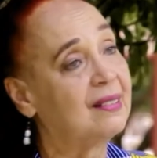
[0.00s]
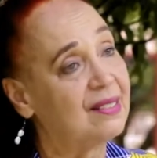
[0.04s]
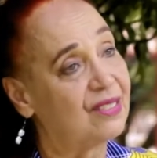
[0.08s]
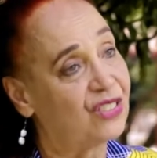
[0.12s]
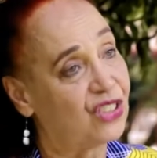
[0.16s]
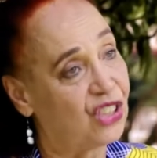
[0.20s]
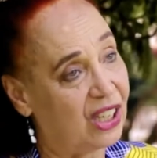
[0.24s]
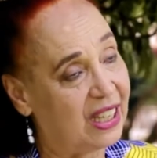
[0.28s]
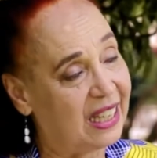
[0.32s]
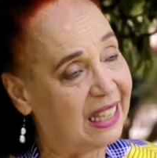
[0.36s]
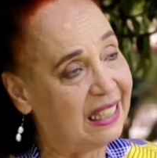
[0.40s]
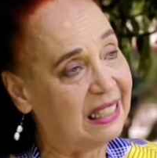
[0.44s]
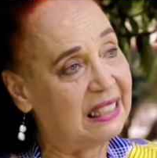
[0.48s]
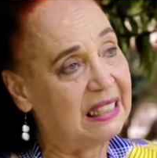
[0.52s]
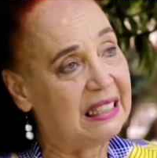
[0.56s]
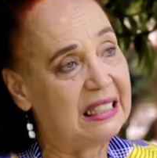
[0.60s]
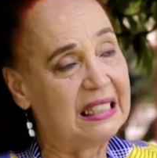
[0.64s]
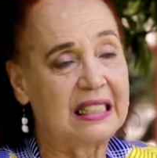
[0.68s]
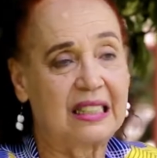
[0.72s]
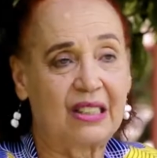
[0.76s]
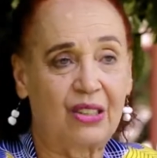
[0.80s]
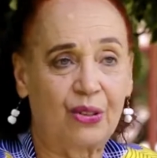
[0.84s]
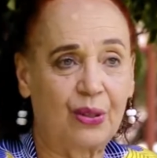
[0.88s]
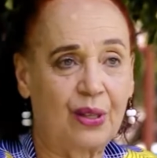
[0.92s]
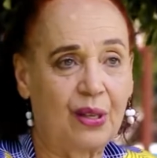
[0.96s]
Chicken,
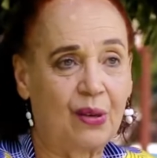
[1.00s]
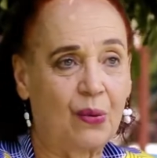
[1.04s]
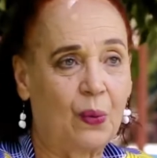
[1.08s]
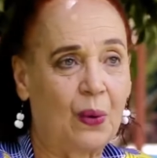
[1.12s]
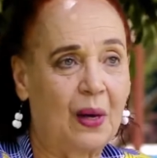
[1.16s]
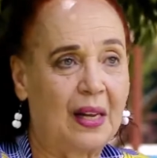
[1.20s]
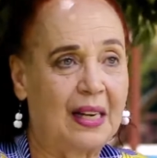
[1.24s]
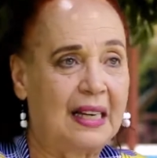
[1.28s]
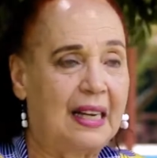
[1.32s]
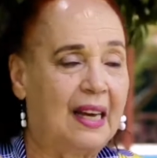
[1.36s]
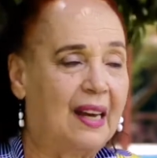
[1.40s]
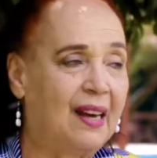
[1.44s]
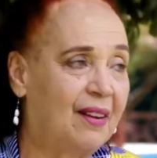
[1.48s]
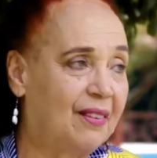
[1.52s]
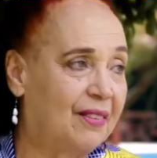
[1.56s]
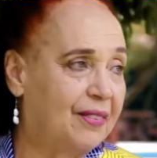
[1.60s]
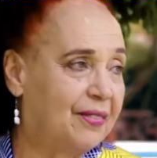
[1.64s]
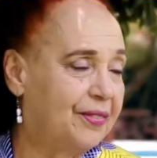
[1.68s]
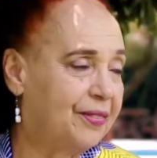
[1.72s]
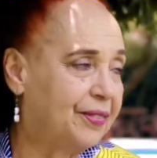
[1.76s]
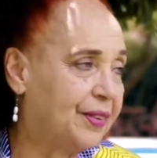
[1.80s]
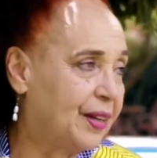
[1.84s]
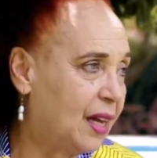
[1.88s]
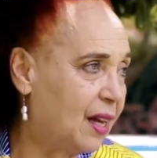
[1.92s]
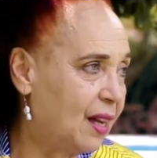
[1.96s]
doing well. I have
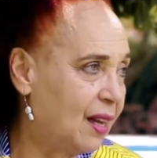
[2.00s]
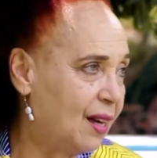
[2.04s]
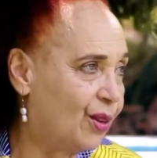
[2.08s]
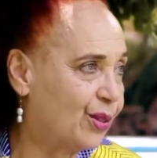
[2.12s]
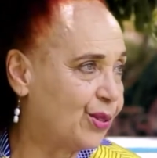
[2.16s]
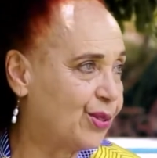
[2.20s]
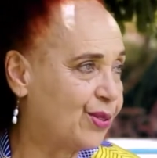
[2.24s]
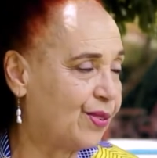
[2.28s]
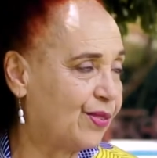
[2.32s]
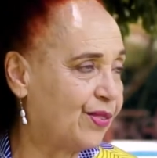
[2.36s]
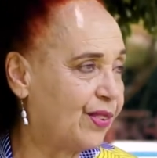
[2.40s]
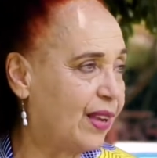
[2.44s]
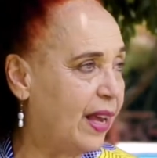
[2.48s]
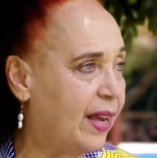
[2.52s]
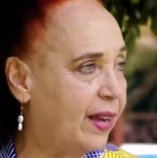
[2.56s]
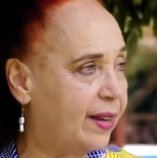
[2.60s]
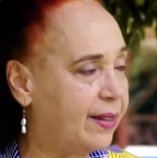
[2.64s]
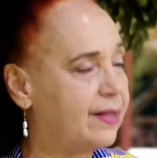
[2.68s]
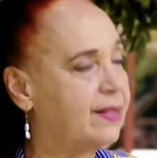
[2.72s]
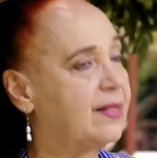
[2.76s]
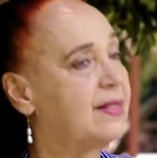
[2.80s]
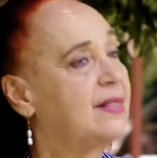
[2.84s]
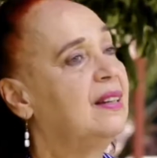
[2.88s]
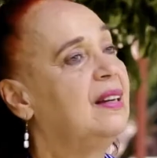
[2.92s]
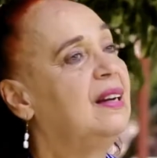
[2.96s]
lots of
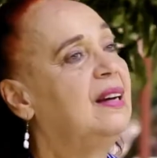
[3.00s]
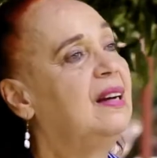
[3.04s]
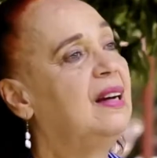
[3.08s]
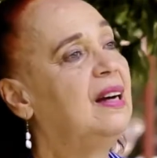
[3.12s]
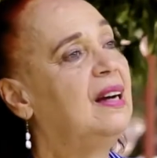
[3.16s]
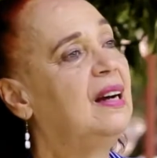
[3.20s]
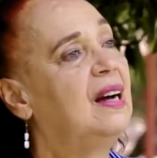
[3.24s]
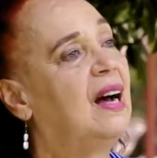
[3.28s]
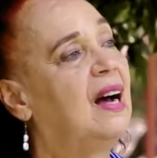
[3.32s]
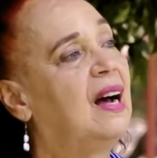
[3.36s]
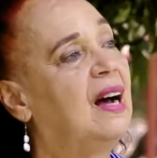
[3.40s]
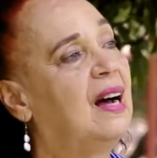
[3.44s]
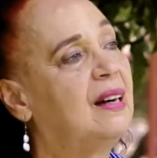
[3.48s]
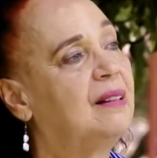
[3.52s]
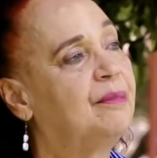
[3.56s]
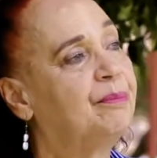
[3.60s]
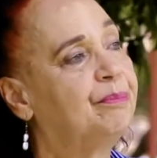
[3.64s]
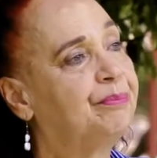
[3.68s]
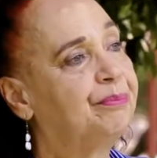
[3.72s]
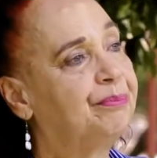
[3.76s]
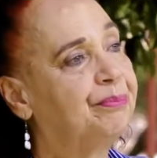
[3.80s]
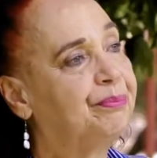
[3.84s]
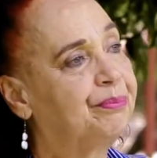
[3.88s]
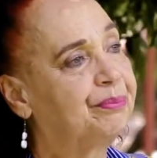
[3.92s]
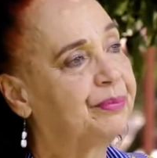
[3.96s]
eggs. Yes.
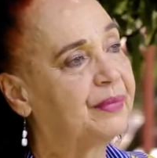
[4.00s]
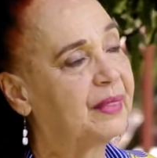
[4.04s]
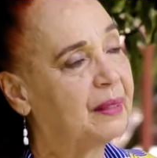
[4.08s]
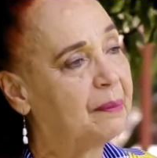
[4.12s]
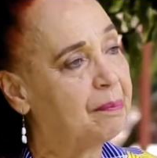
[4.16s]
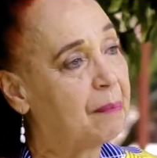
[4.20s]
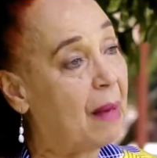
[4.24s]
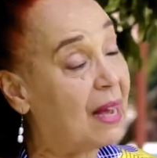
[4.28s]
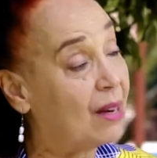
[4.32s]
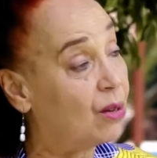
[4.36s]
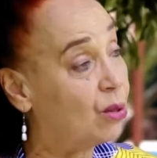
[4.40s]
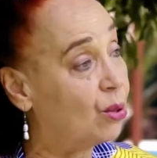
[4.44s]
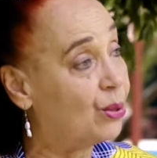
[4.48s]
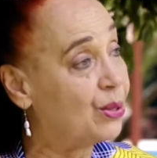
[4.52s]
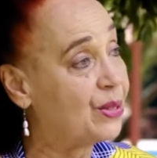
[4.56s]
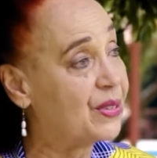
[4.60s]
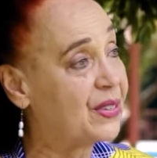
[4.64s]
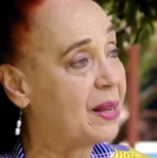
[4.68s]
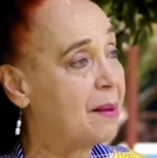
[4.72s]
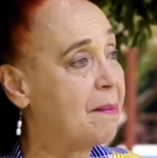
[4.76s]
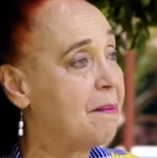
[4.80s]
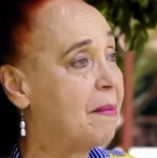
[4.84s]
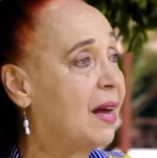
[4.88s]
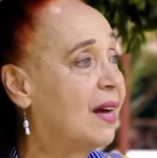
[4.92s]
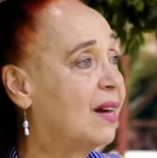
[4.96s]
Mangoes,
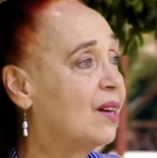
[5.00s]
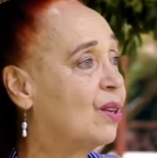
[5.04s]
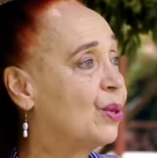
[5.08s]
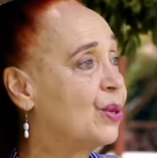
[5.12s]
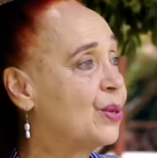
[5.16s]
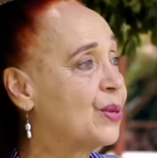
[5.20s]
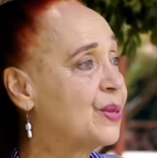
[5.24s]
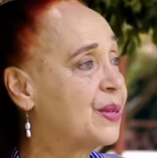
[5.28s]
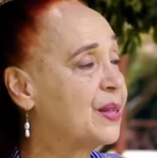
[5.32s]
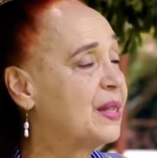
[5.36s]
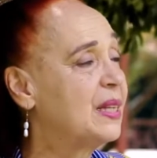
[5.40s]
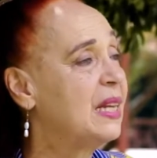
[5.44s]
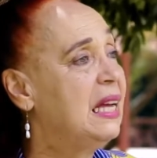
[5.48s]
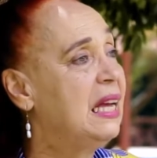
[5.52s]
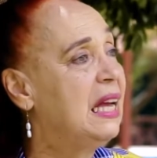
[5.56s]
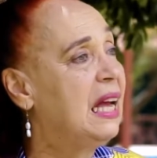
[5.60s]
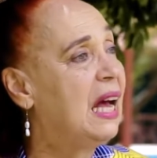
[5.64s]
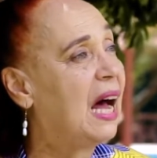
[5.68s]
some mangoes.